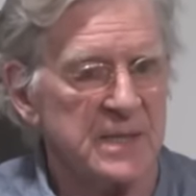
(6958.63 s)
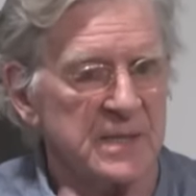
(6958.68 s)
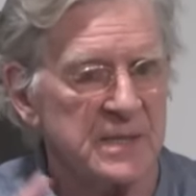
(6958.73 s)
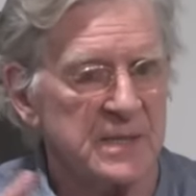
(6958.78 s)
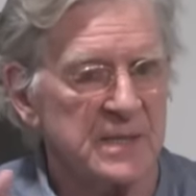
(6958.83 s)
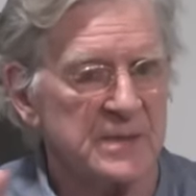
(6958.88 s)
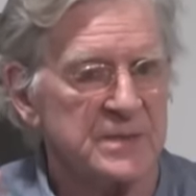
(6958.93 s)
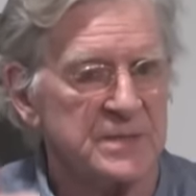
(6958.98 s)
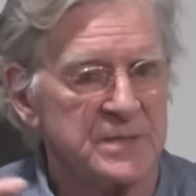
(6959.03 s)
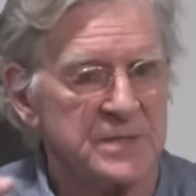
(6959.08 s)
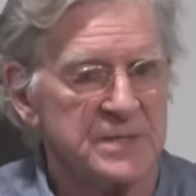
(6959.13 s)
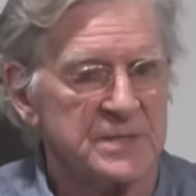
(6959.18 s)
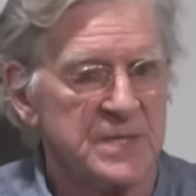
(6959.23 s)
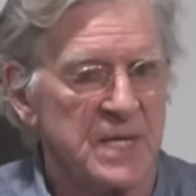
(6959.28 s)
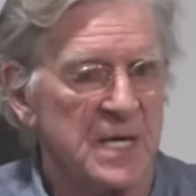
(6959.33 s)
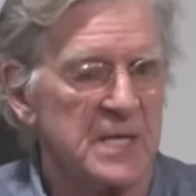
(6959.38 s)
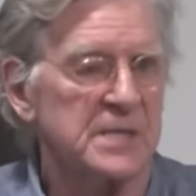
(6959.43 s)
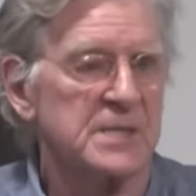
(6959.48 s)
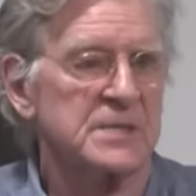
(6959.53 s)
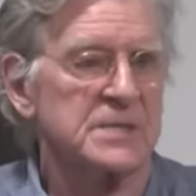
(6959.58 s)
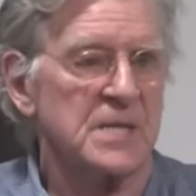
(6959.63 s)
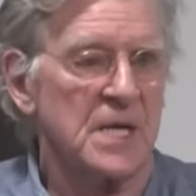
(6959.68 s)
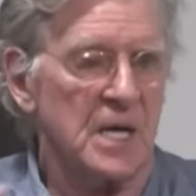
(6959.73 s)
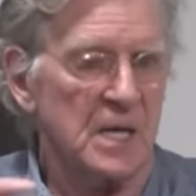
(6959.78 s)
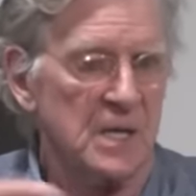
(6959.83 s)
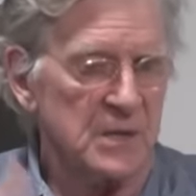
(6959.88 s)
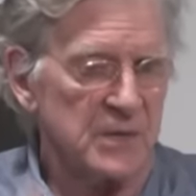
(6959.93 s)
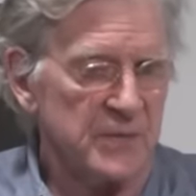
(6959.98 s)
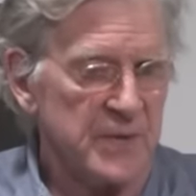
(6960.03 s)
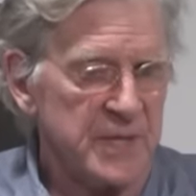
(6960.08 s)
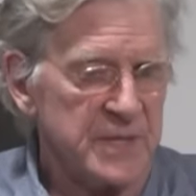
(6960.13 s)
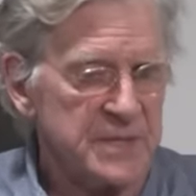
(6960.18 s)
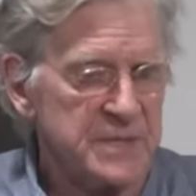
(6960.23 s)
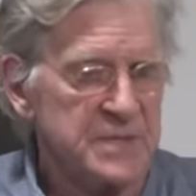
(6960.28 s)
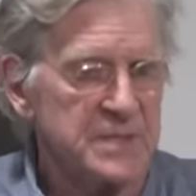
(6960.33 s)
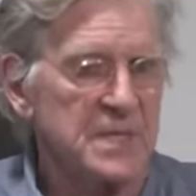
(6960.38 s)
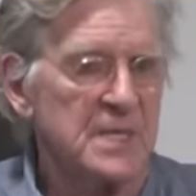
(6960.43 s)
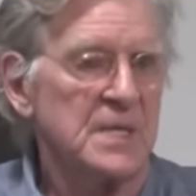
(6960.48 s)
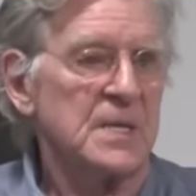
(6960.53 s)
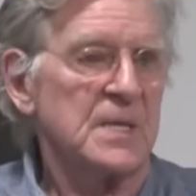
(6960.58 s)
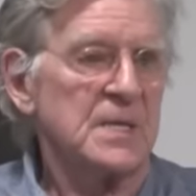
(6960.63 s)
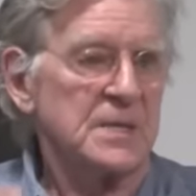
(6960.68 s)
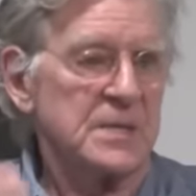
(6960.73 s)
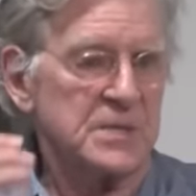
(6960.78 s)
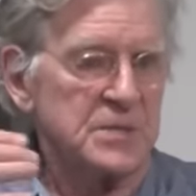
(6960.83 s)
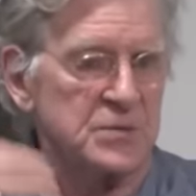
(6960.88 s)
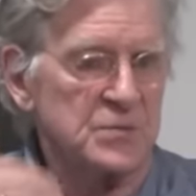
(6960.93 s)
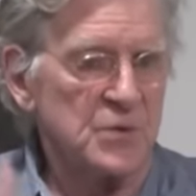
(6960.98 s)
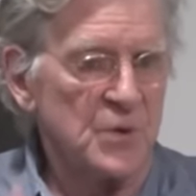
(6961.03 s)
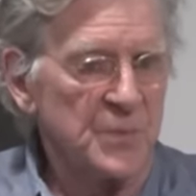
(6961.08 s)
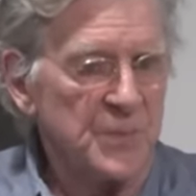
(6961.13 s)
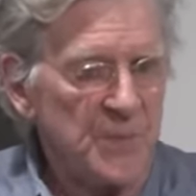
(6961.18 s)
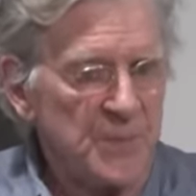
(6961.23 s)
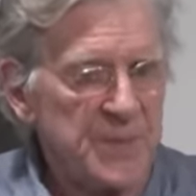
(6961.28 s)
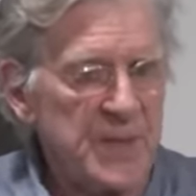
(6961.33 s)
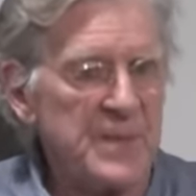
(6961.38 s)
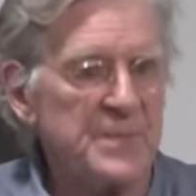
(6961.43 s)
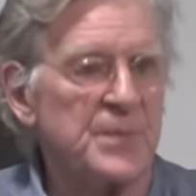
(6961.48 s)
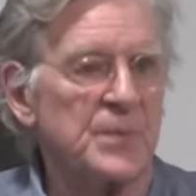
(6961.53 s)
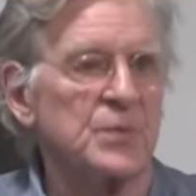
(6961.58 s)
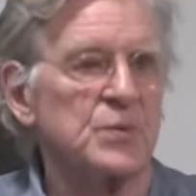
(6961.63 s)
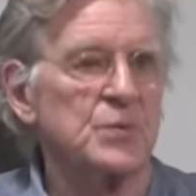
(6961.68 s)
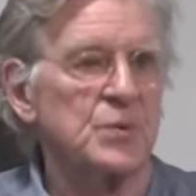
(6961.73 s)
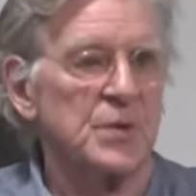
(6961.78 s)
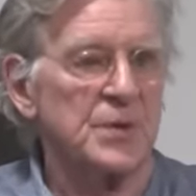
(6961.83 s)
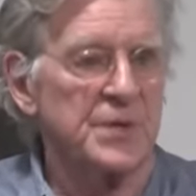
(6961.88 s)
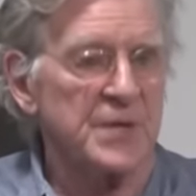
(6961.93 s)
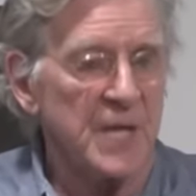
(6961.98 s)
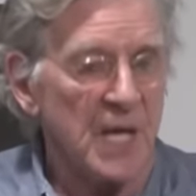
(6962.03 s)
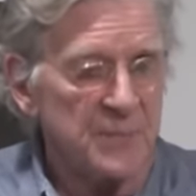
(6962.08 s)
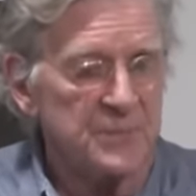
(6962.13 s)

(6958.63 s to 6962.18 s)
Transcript: and the society tolerates this group of people who are not